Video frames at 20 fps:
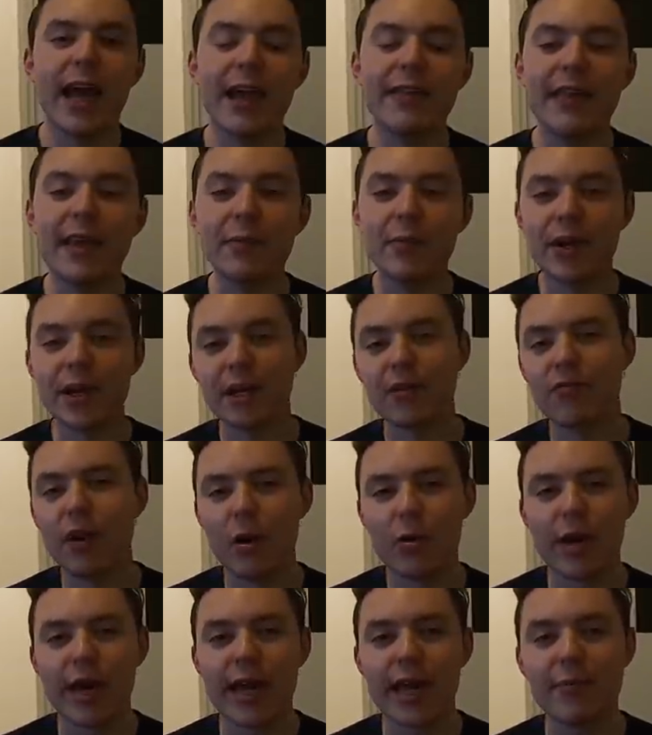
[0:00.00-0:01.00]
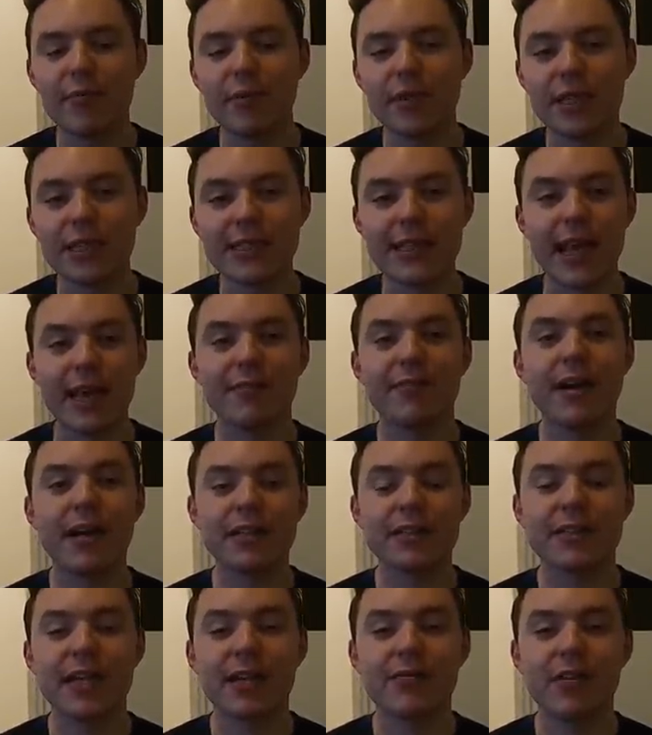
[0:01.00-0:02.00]
and then we're going to roll it in with a set of
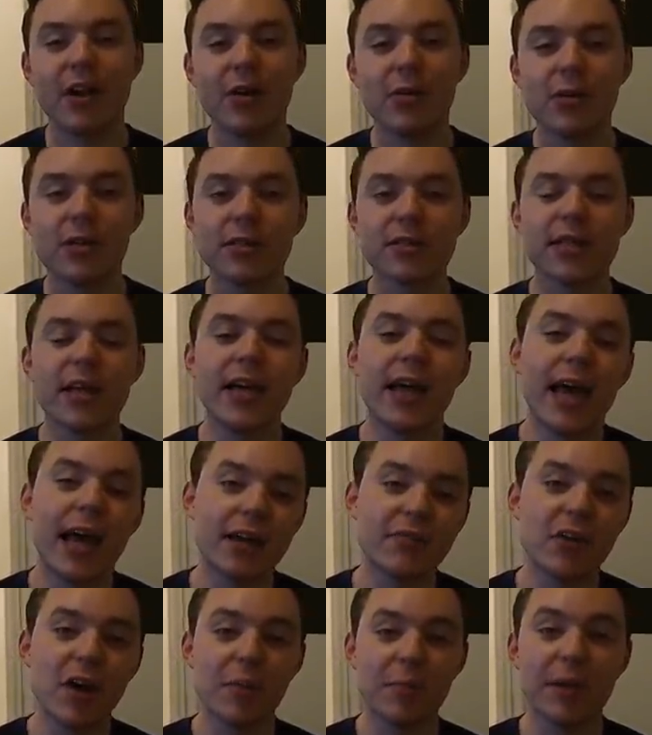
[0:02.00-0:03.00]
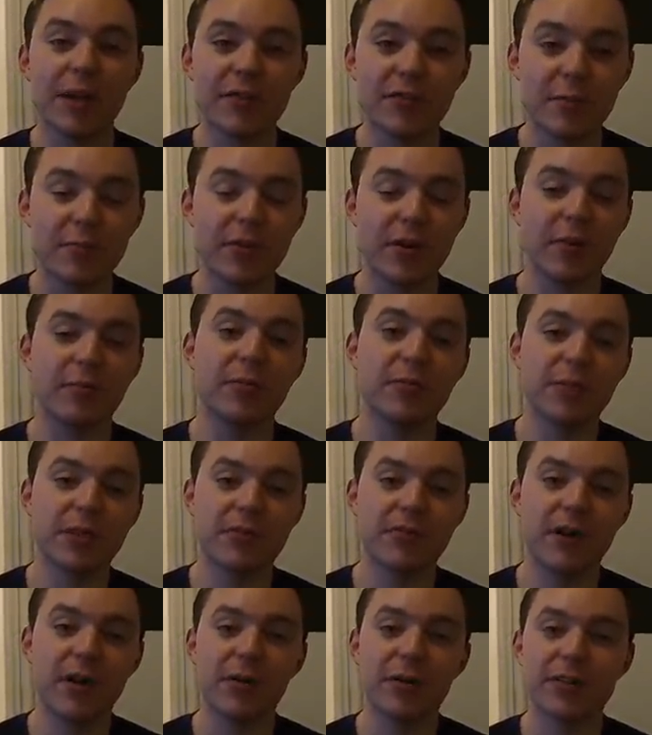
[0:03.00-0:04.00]
Vadistad rollers. And I've got a bit of a problem with
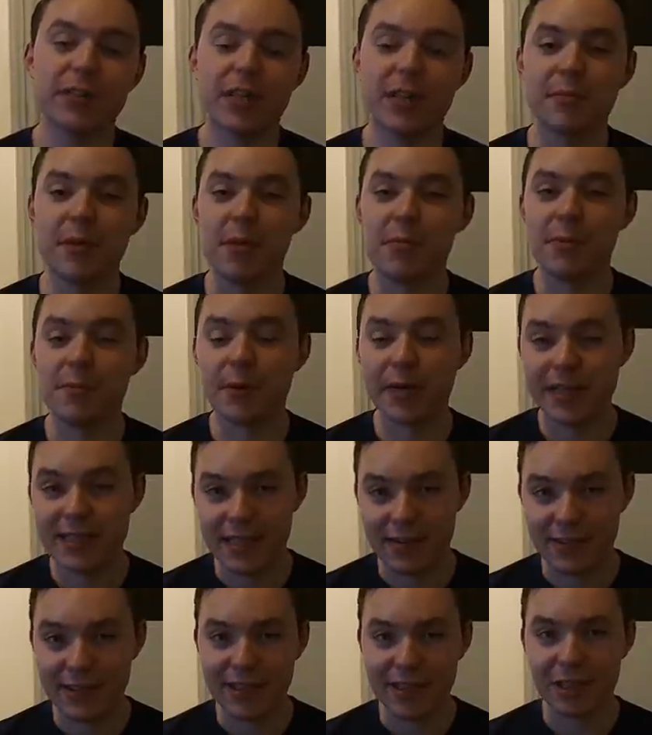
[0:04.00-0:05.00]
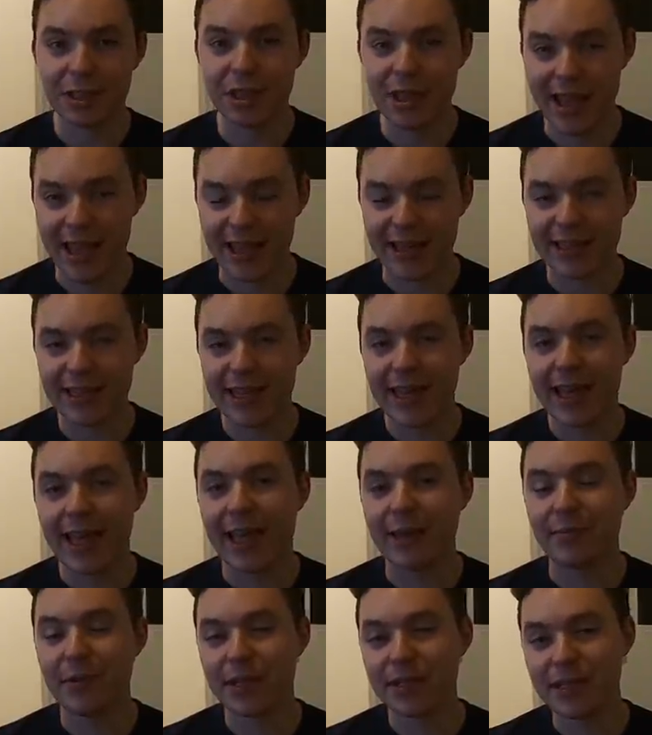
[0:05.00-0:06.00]
the rollers at the moment because they're in the shed,
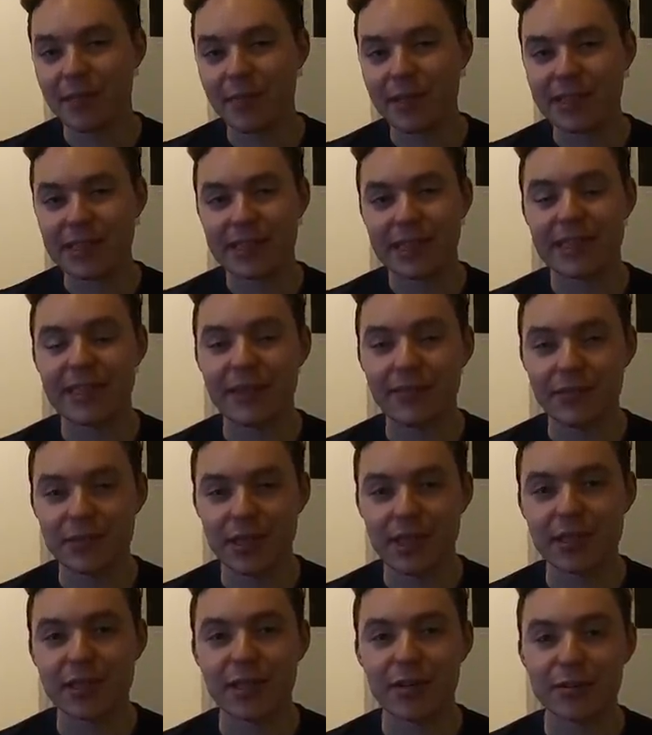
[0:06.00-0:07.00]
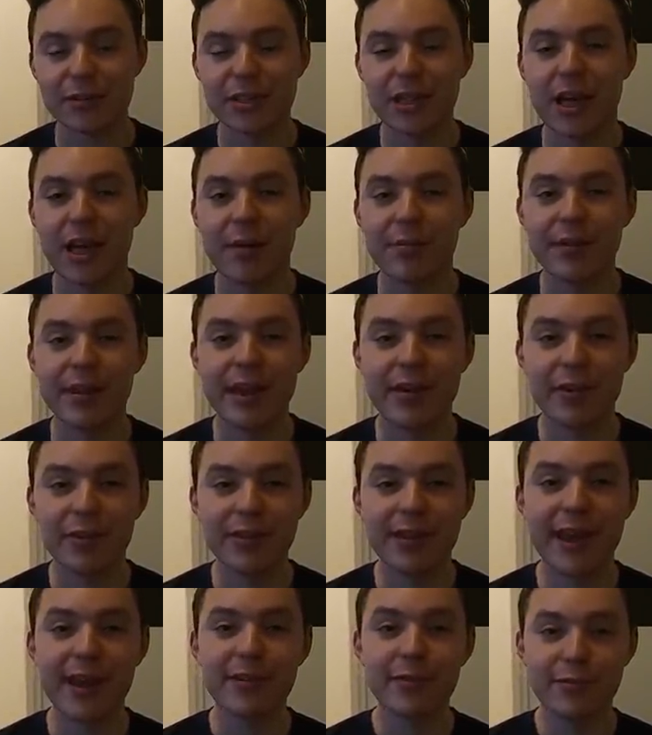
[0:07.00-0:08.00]
and because they've been sitting for such a long time and they're
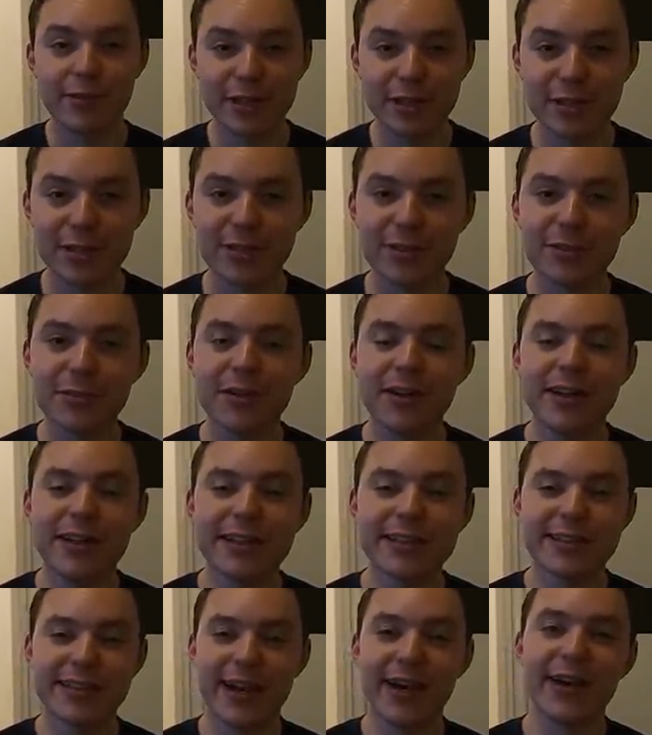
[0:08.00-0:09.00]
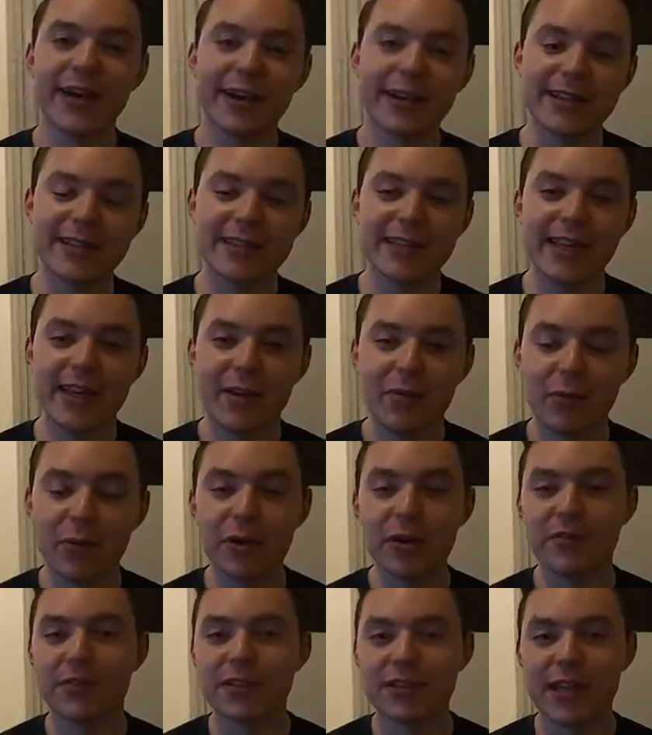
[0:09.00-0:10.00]
on their original tyres,
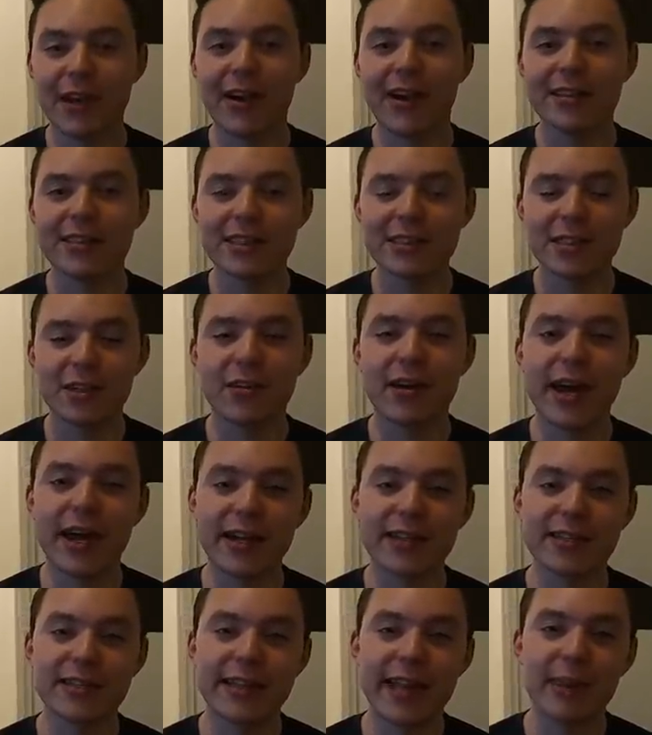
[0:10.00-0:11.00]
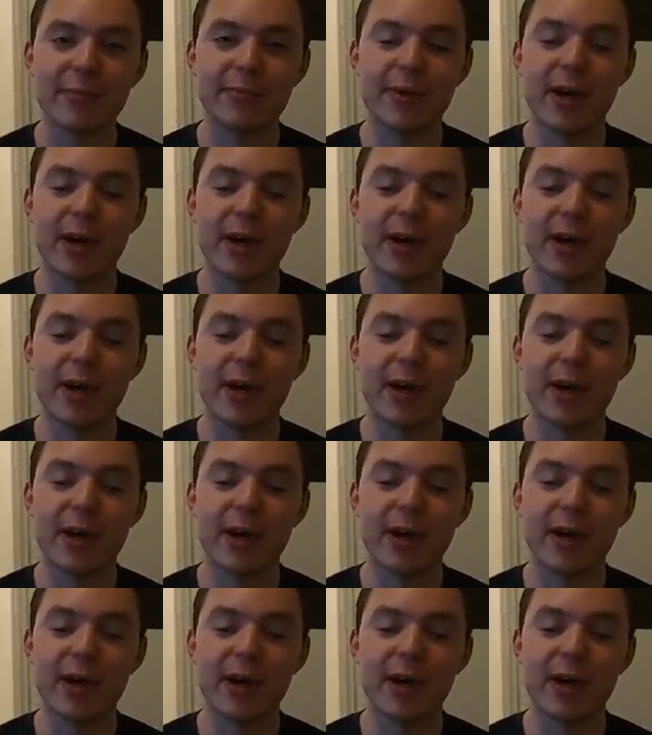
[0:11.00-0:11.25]
one of the tyres has cracked and now